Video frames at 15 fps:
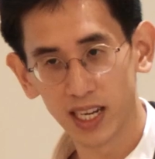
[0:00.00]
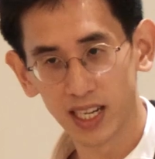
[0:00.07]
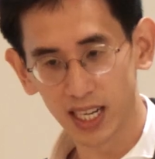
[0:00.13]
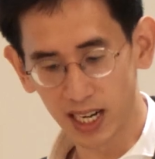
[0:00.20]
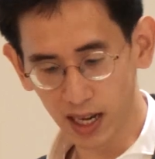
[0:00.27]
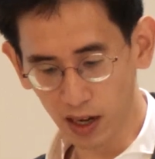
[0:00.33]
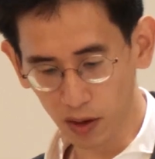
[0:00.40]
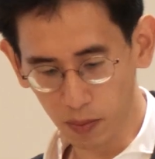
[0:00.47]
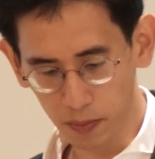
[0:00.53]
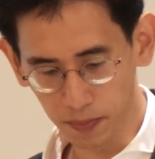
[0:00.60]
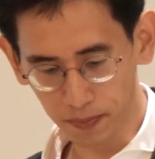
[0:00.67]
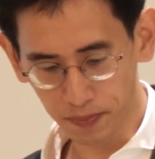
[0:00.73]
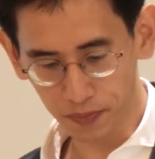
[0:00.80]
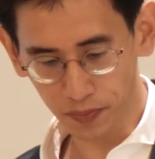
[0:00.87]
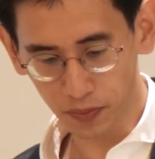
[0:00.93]
that need help.
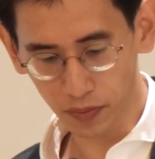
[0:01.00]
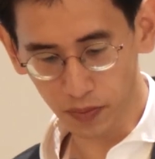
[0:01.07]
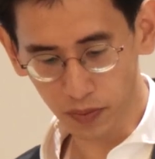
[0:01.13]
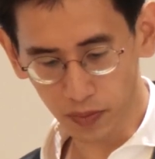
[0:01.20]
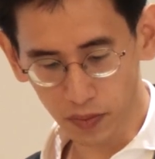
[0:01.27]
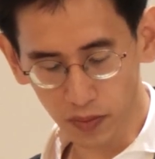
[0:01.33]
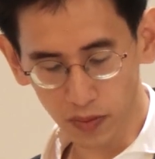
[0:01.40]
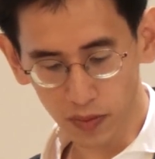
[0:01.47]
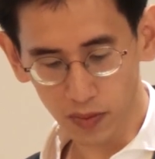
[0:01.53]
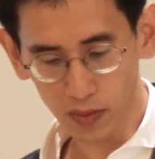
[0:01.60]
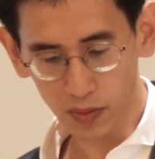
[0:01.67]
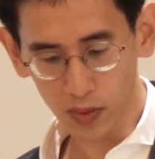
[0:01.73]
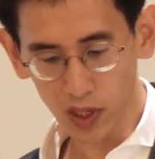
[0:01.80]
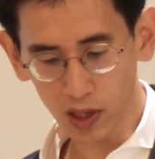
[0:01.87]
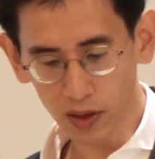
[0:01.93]

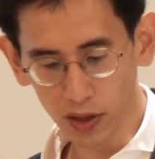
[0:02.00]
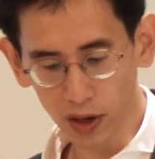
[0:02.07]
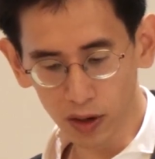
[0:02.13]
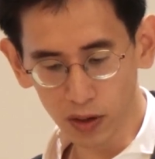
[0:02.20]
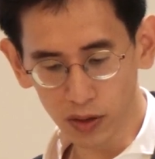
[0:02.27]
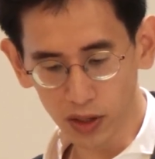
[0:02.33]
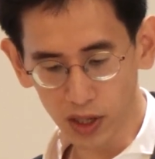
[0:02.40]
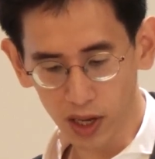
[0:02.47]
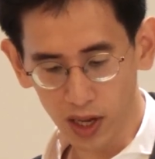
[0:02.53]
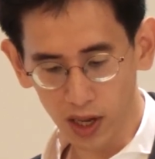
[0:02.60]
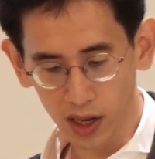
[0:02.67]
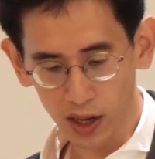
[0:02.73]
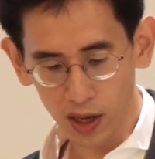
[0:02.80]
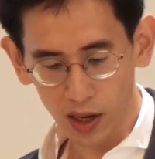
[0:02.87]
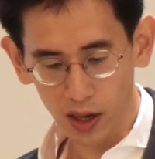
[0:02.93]
Those
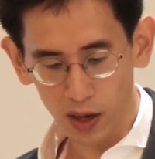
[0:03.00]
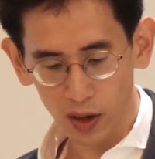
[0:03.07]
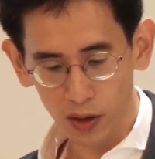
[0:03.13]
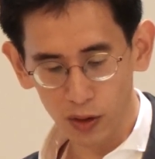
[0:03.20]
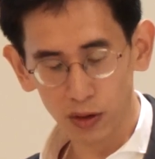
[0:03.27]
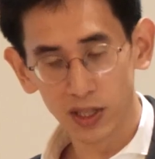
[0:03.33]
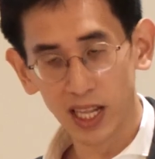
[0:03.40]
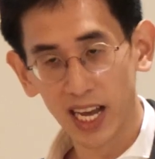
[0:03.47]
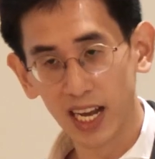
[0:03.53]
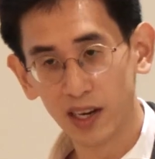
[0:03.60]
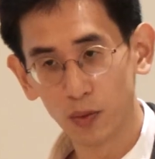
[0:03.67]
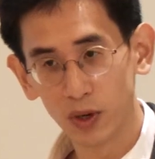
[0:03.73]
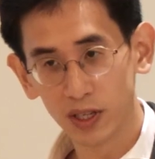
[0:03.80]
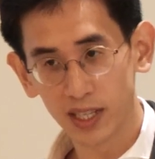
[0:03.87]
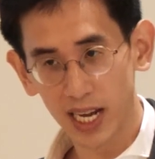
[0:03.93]
whose
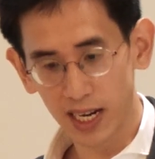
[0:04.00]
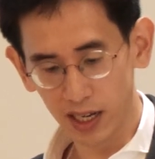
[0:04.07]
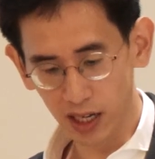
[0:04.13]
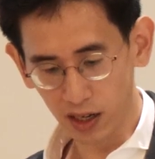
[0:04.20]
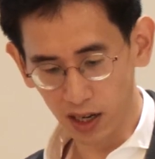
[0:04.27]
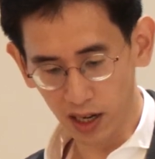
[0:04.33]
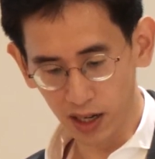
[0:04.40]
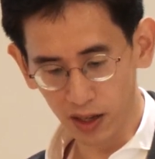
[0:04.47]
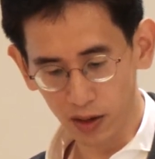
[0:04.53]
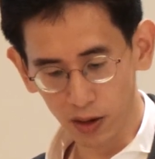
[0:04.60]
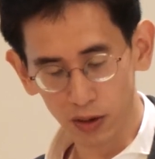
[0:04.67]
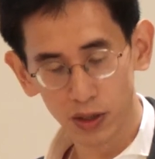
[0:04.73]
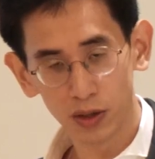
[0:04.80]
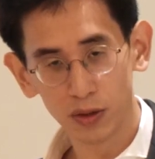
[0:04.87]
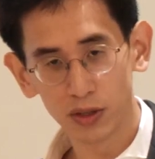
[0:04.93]
land we're standing on,
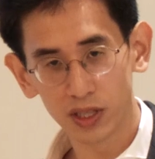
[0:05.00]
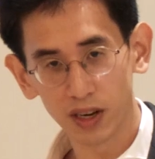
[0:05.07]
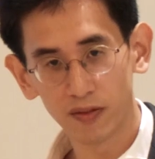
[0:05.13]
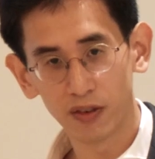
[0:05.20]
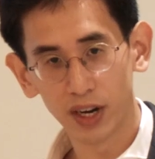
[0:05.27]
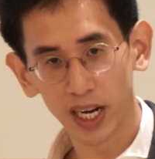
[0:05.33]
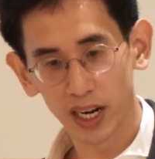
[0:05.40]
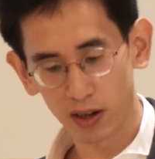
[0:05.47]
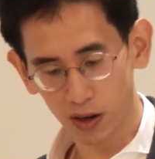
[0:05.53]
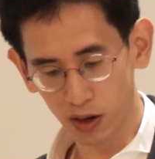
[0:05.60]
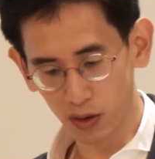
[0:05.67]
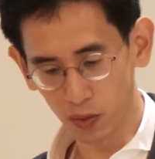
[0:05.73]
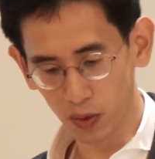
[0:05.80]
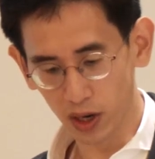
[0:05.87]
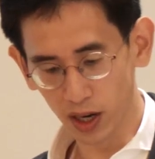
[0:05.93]
those whose suffering and
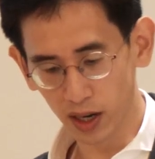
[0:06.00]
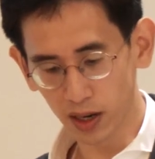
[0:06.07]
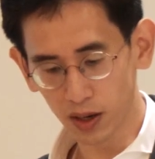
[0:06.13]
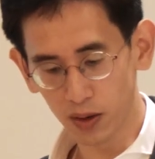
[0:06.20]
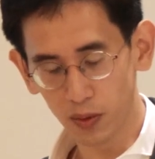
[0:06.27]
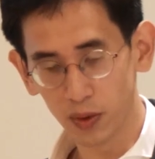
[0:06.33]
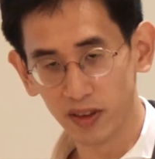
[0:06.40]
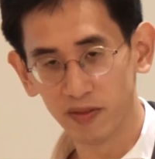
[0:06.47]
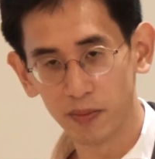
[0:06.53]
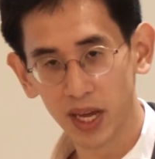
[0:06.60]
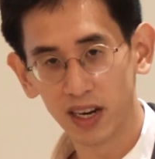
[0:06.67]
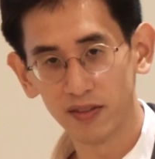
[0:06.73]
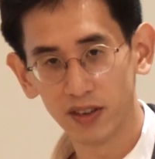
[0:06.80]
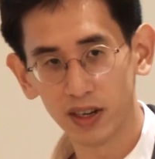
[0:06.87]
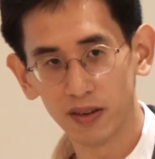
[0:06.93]
hard work we've
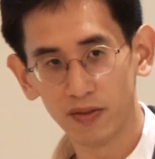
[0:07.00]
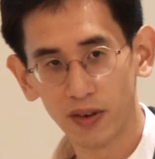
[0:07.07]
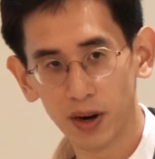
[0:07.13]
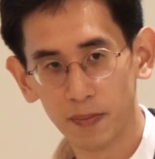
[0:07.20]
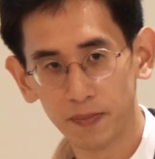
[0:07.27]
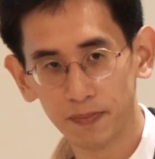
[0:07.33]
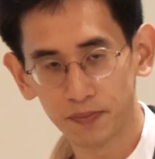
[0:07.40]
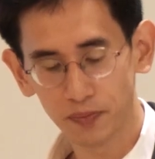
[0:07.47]
benefited from.